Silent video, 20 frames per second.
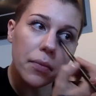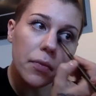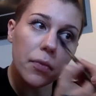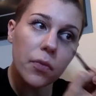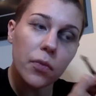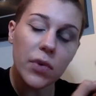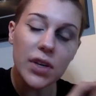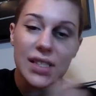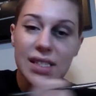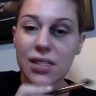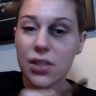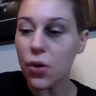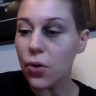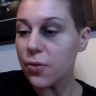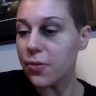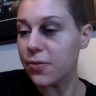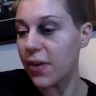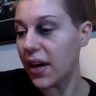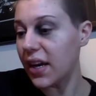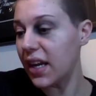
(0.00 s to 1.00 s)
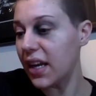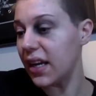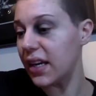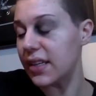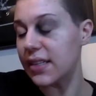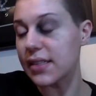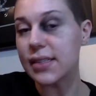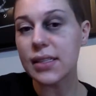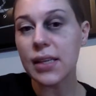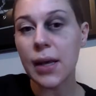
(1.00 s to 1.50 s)
What's so funny
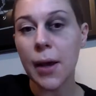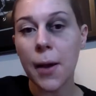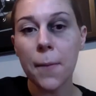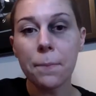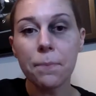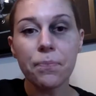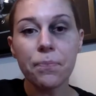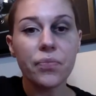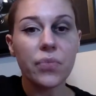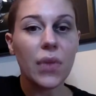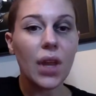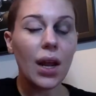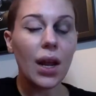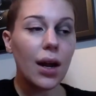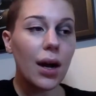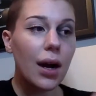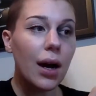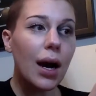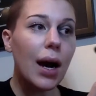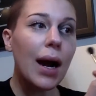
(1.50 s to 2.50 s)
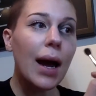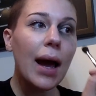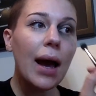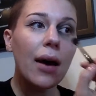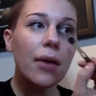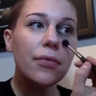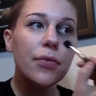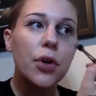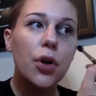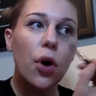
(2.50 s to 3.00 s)
is I
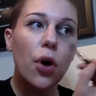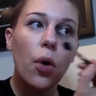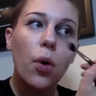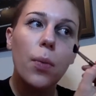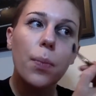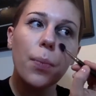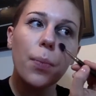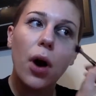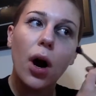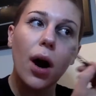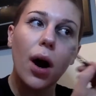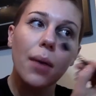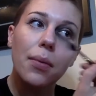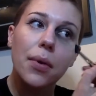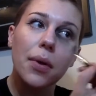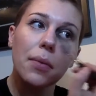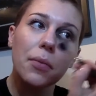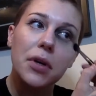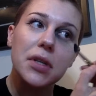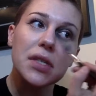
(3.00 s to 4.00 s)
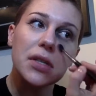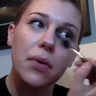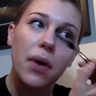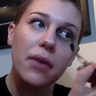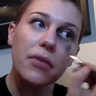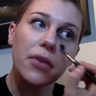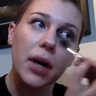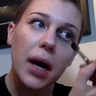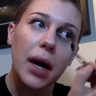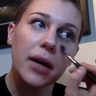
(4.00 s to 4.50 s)
have no problem
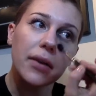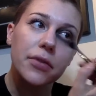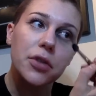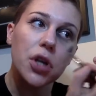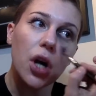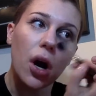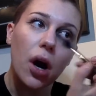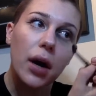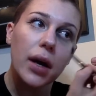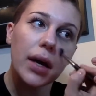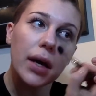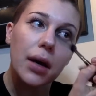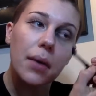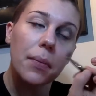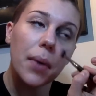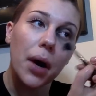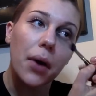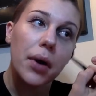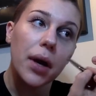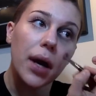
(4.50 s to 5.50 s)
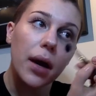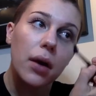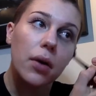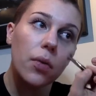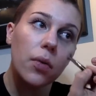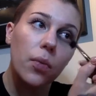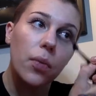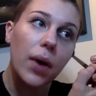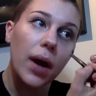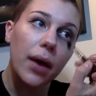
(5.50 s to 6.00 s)
whatsoever kind of talking about it
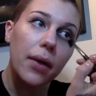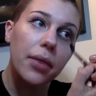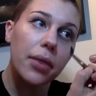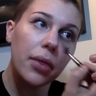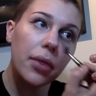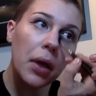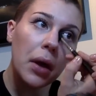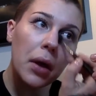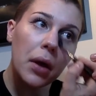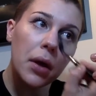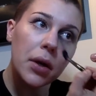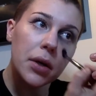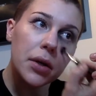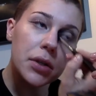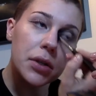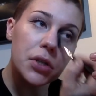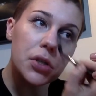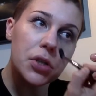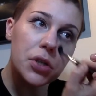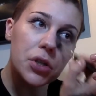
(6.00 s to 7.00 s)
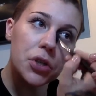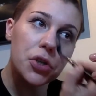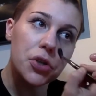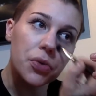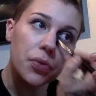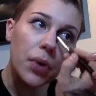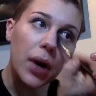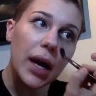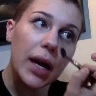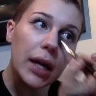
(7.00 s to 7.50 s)
with
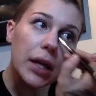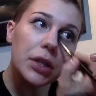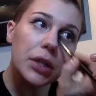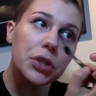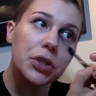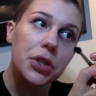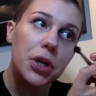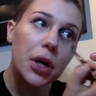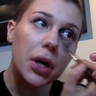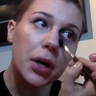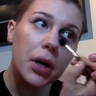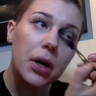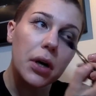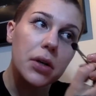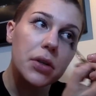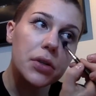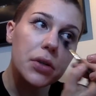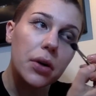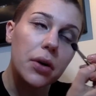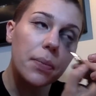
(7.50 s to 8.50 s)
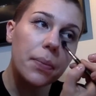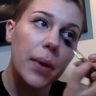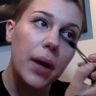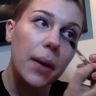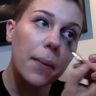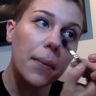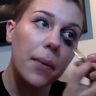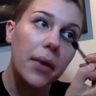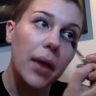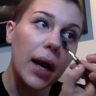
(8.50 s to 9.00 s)
strangers or
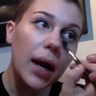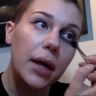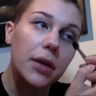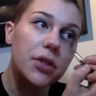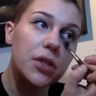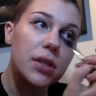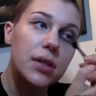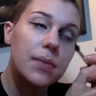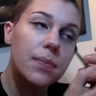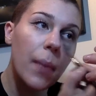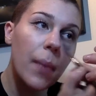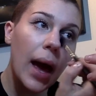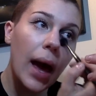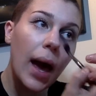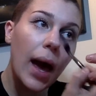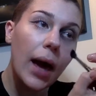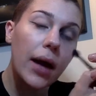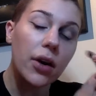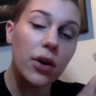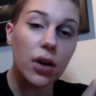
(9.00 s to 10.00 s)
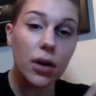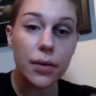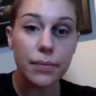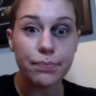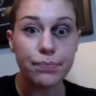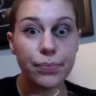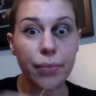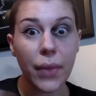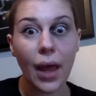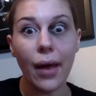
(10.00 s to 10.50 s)
people that I just met or
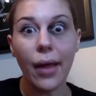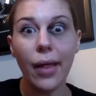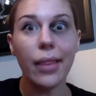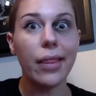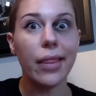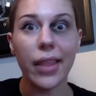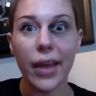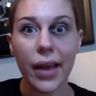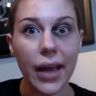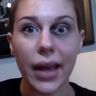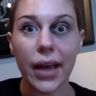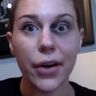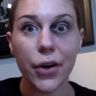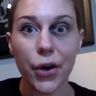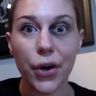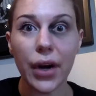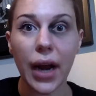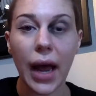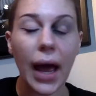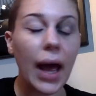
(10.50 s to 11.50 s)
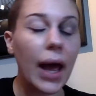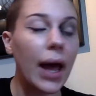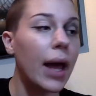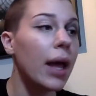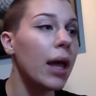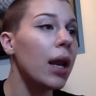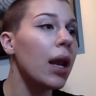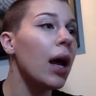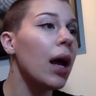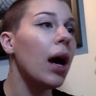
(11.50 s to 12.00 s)
the
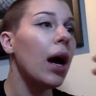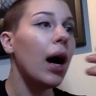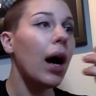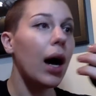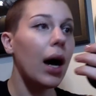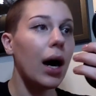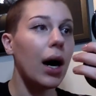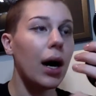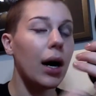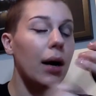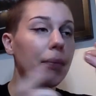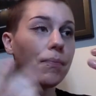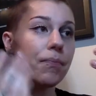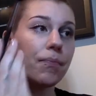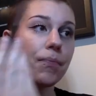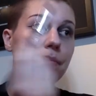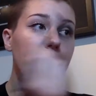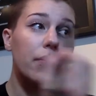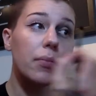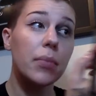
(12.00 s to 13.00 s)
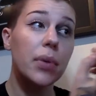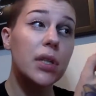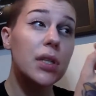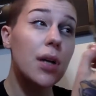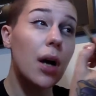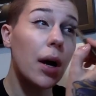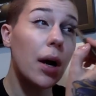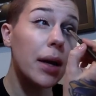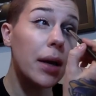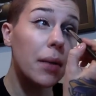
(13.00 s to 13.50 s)
internet. But
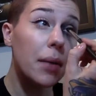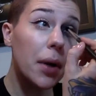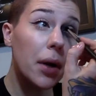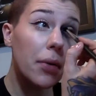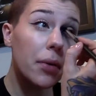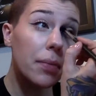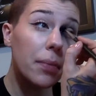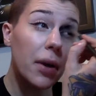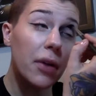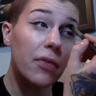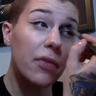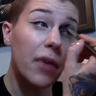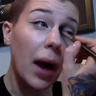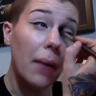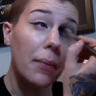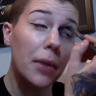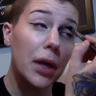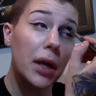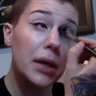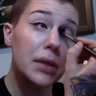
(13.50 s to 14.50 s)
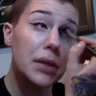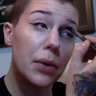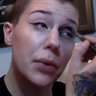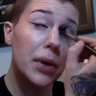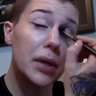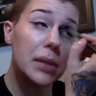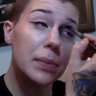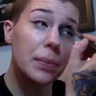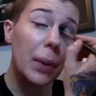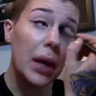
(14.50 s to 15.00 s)
talking about it with my family has
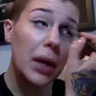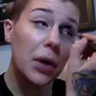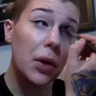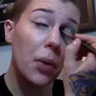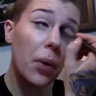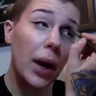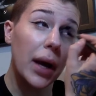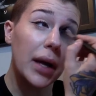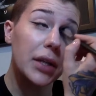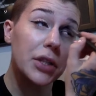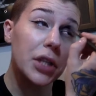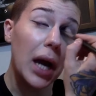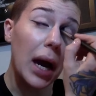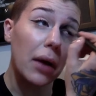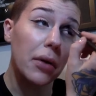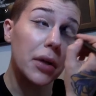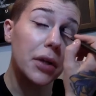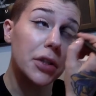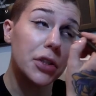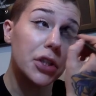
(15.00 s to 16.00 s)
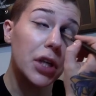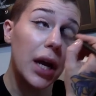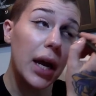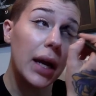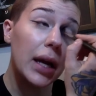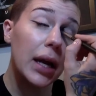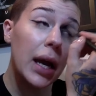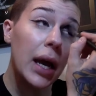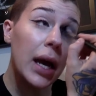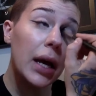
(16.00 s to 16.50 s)
always been quite
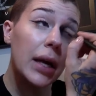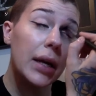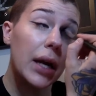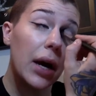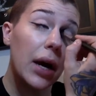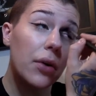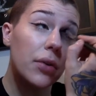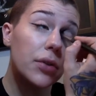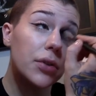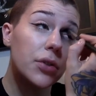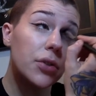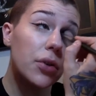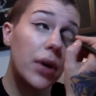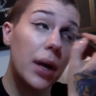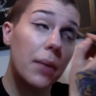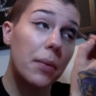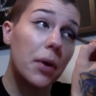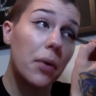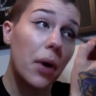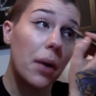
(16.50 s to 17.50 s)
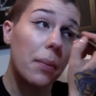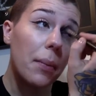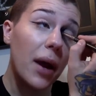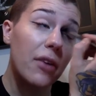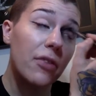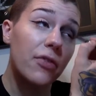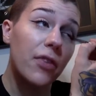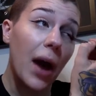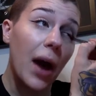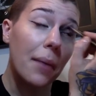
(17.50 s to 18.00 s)
challenging. Now, don't get me wrong,
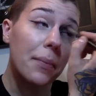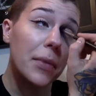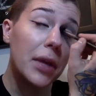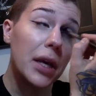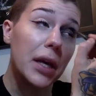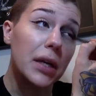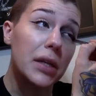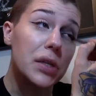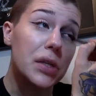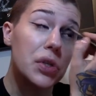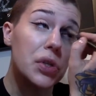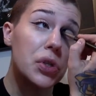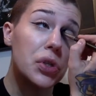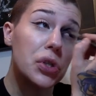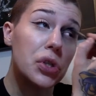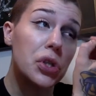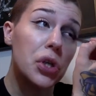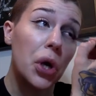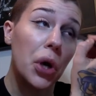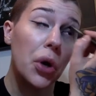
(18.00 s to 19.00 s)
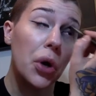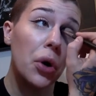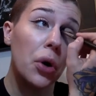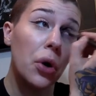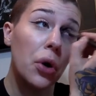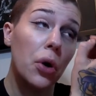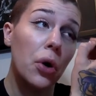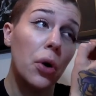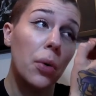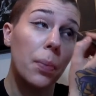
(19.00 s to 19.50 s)
my family is
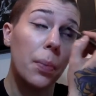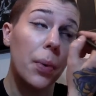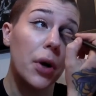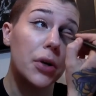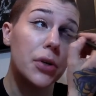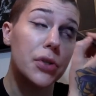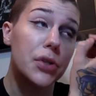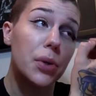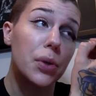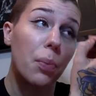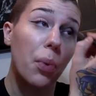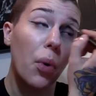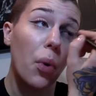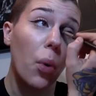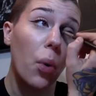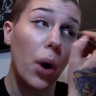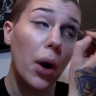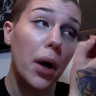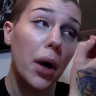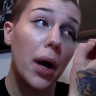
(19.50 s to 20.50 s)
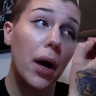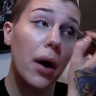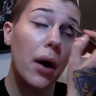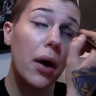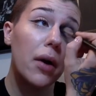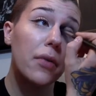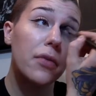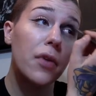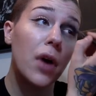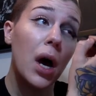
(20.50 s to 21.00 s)
super
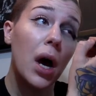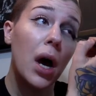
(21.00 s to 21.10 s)
supportive.